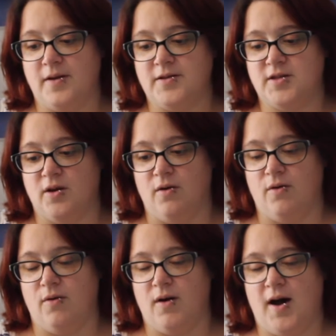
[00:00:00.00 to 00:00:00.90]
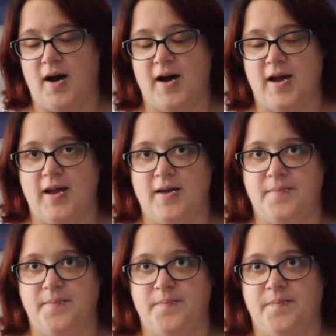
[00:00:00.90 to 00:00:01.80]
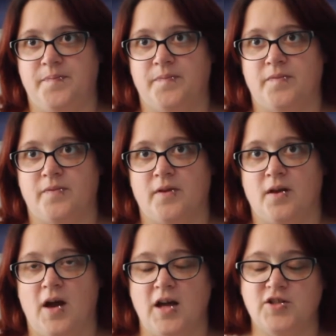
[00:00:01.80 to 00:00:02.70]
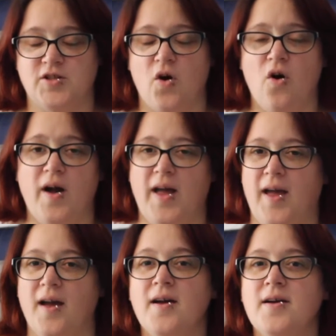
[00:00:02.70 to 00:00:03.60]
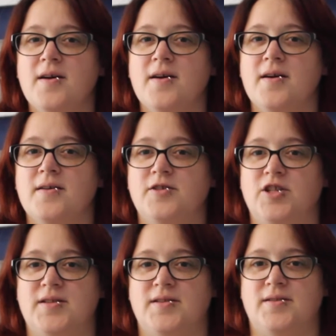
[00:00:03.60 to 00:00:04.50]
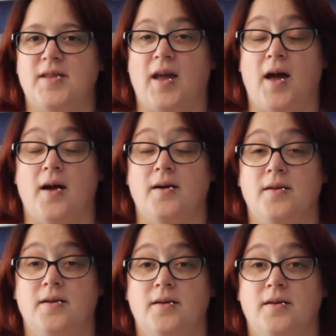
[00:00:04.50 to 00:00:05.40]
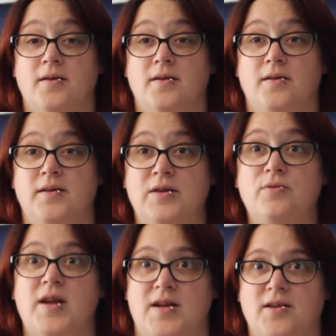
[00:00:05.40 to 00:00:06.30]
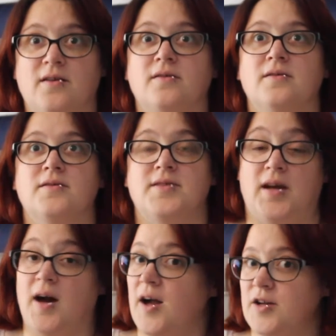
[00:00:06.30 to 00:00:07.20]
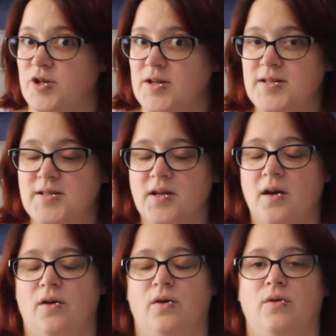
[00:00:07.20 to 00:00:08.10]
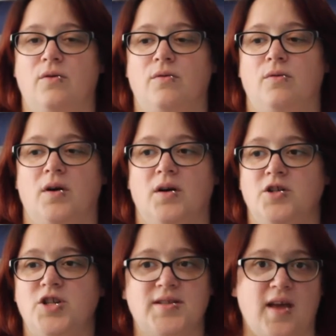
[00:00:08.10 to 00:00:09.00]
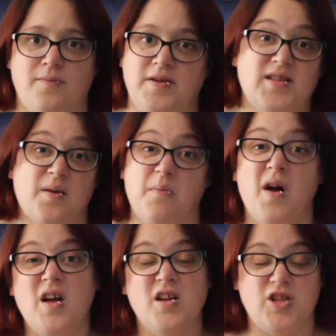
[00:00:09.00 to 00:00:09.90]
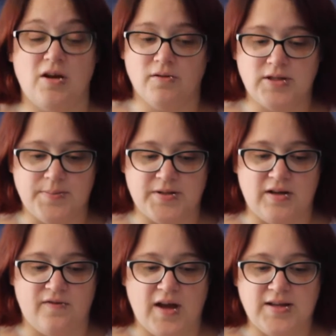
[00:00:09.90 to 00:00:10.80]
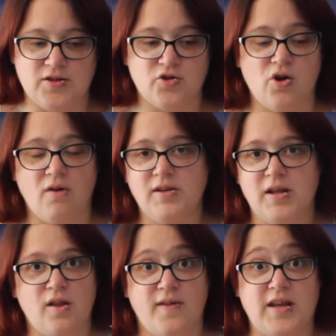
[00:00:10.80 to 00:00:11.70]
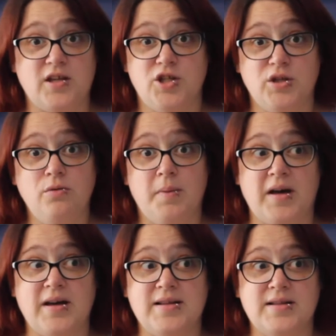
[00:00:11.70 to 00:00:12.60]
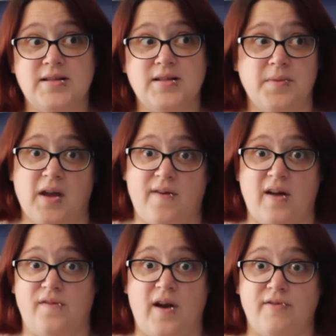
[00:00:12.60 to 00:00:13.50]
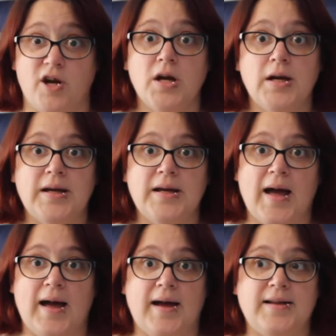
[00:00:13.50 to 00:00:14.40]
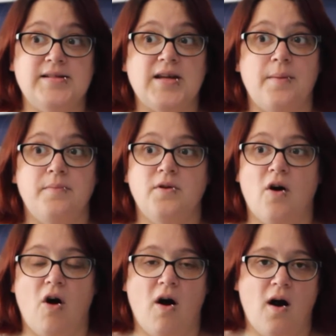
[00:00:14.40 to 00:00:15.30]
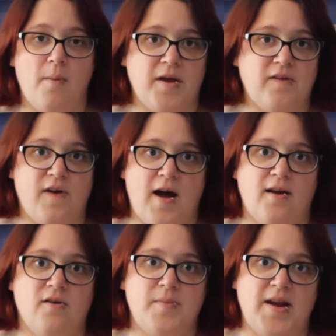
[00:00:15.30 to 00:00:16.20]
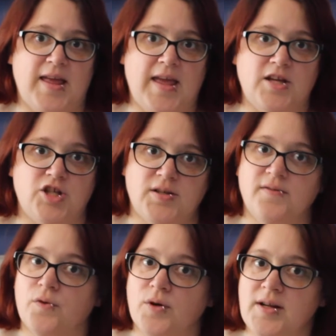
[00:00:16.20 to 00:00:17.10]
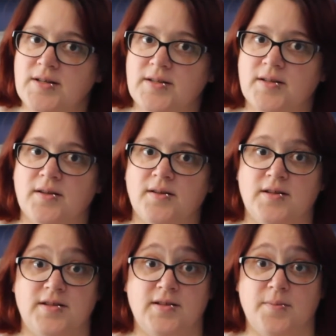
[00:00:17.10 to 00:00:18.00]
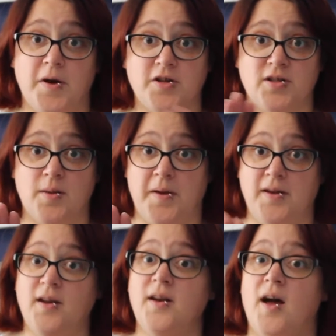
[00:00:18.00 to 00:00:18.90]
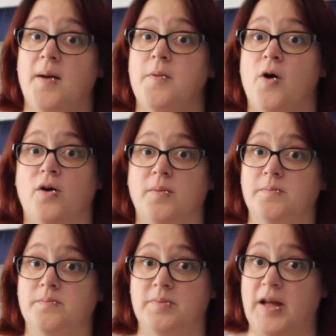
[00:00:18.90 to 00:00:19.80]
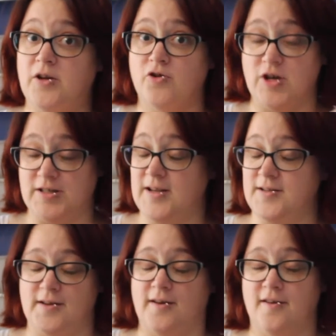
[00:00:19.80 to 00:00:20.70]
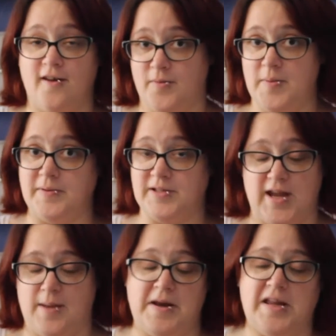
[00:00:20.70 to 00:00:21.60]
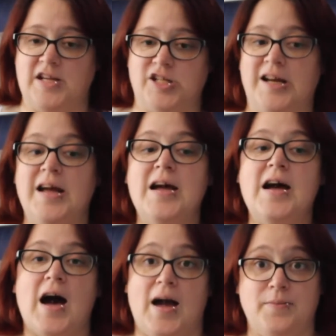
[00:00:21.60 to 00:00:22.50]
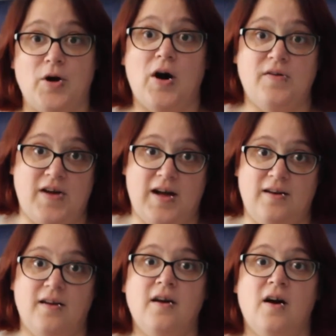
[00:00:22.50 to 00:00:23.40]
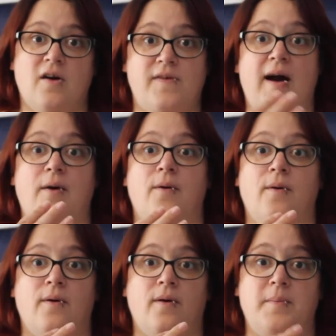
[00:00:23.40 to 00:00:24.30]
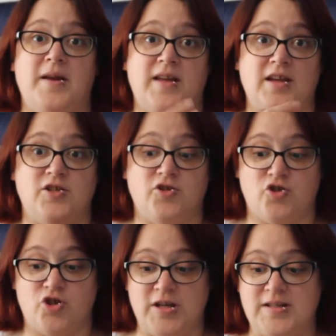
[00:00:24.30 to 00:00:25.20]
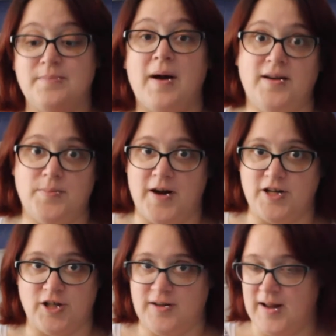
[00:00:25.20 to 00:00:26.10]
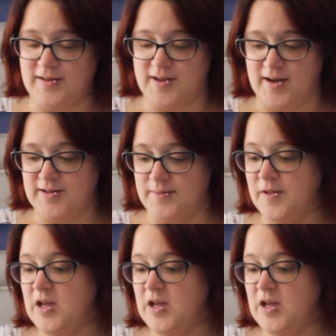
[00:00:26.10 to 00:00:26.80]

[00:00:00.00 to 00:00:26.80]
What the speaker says: So I saw just like a neonatal psychiatrist who just gave me some general tips and advice. There's not really a lot they can do because it's something I've had forever, and I'm not a big fan of medication for it. This is a personal opinion. I am not like criticizing other people taking medication. I'm not a fan of how medication treats my depression and anxiety.